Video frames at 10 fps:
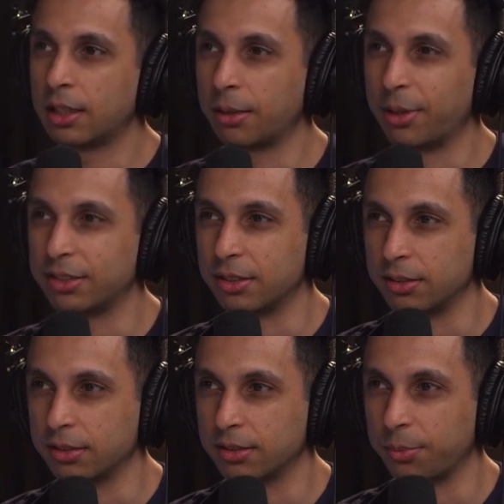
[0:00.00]
about
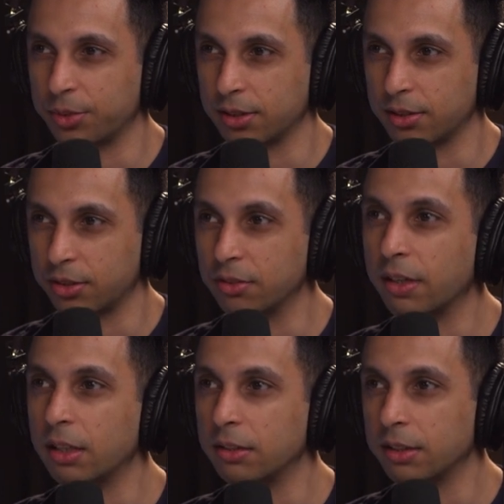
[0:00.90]
certain assumptions that you've
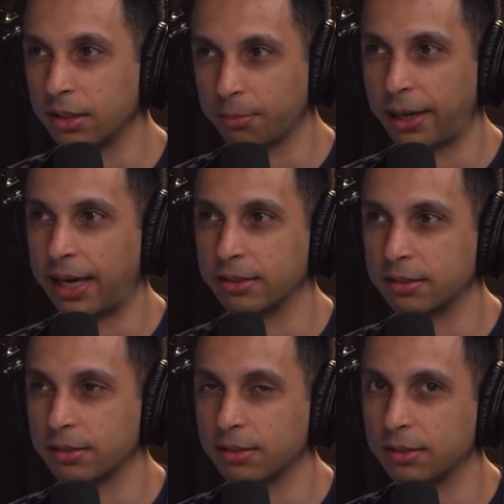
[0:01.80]
held in the
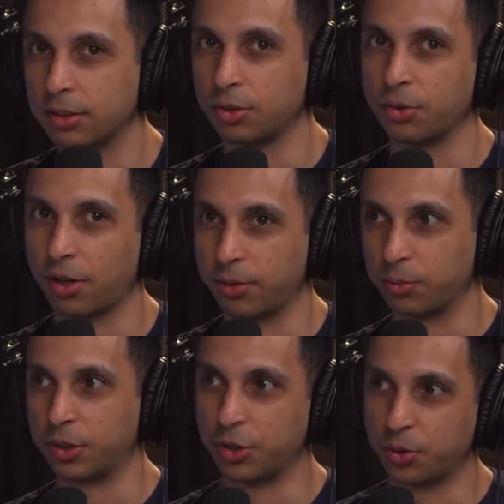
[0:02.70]
past that you thought
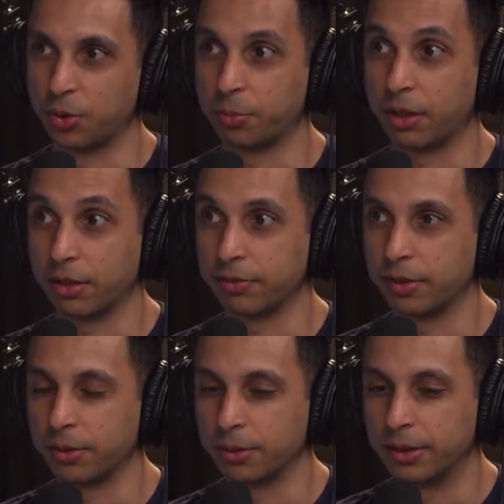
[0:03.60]
were you or part of
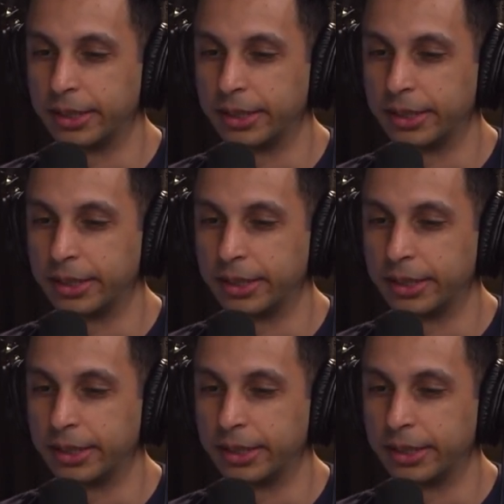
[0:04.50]
you.